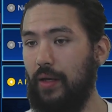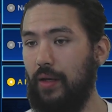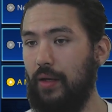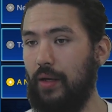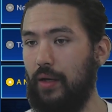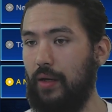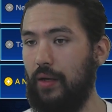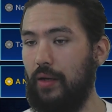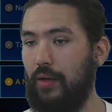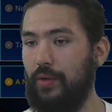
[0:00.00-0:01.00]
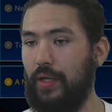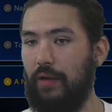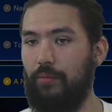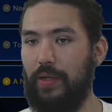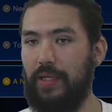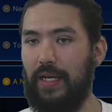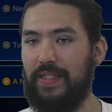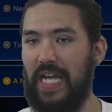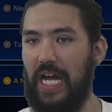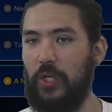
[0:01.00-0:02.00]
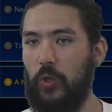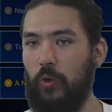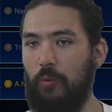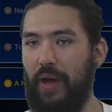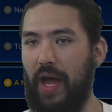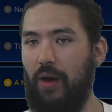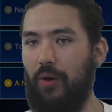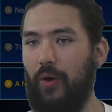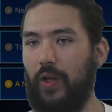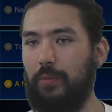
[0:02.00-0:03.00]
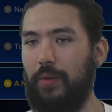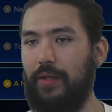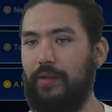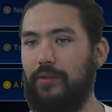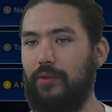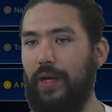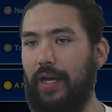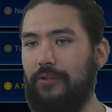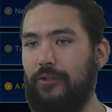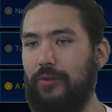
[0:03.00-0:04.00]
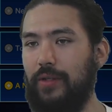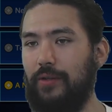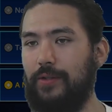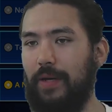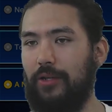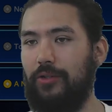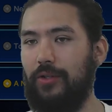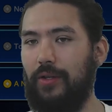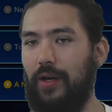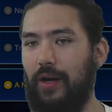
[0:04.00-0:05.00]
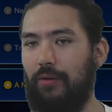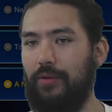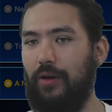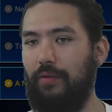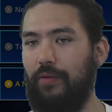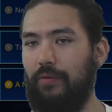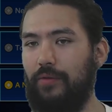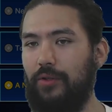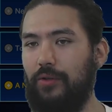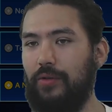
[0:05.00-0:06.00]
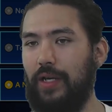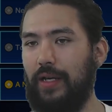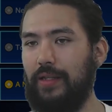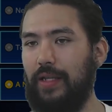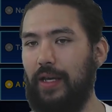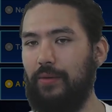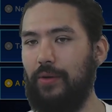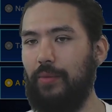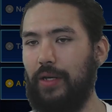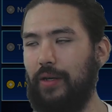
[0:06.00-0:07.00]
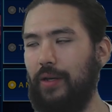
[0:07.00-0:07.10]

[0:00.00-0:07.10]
oh yeah, everybody gets a new power at the beginning of the duel. Add 2 Neospatian Aqua Dolphin to your deck, and that, oh my god.